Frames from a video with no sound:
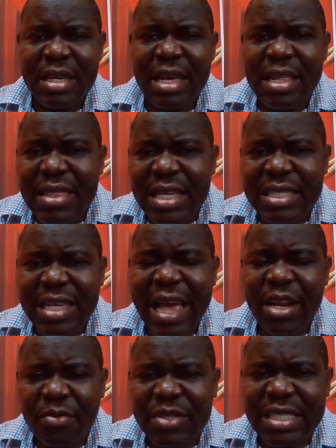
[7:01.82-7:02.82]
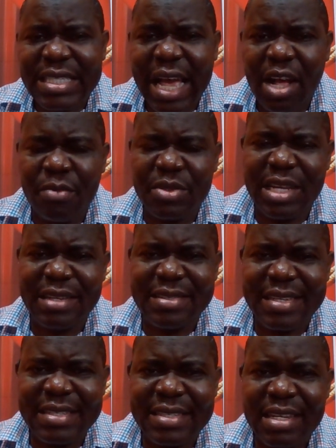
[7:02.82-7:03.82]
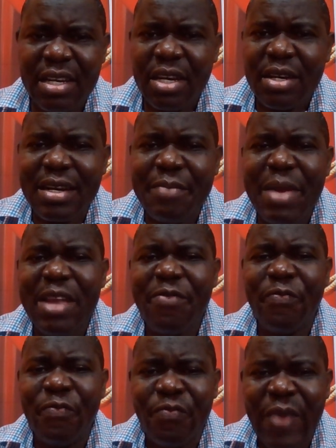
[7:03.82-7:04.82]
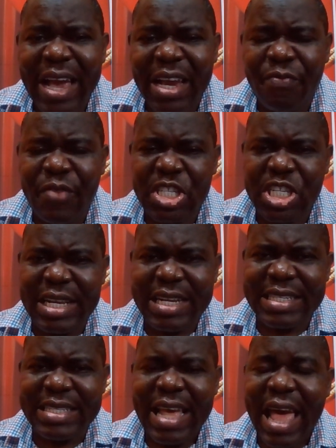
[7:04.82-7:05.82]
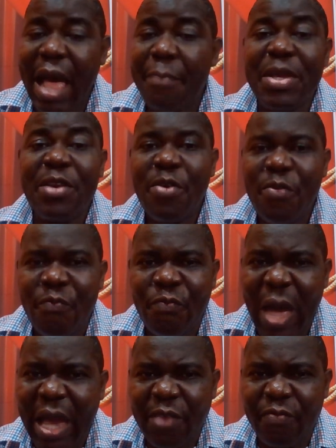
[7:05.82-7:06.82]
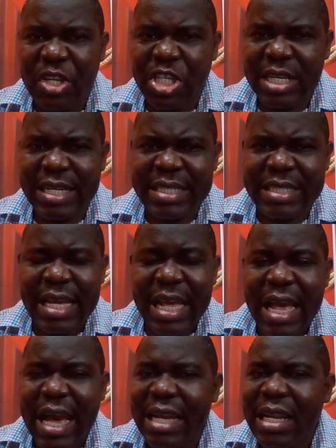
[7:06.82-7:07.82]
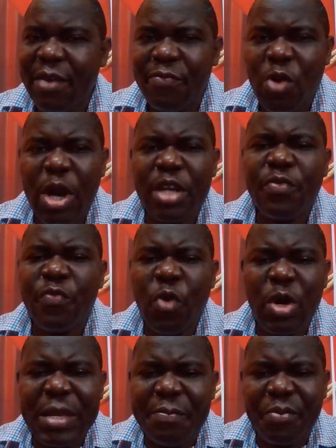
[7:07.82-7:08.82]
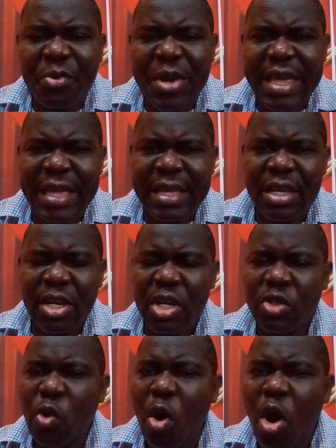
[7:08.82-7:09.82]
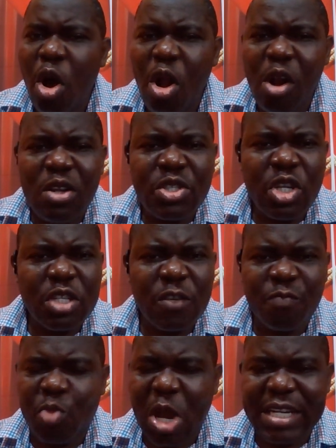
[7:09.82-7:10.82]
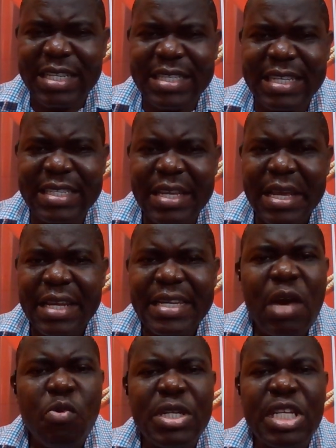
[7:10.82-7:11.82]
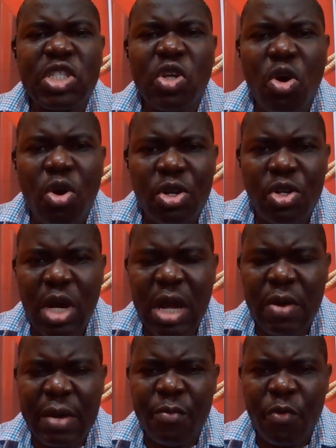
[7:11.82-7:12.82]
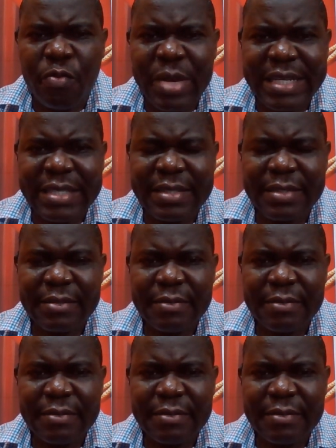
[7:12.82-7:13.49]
in this kind of circumstances, remain very vigilant. I mean very vigilant, and avoid falling prey to all sorts of practices that would dishonor our movement.